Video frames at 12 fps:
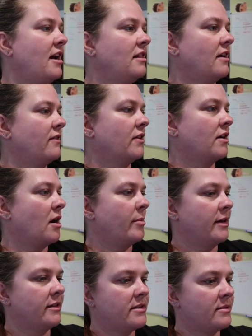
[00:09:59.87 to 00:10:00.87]
I love the
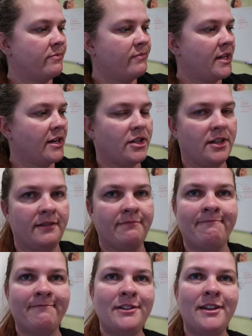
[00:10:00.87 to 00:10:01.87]
comments
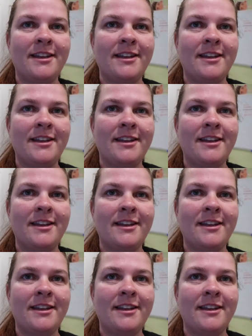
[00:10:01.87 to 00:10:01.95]
section.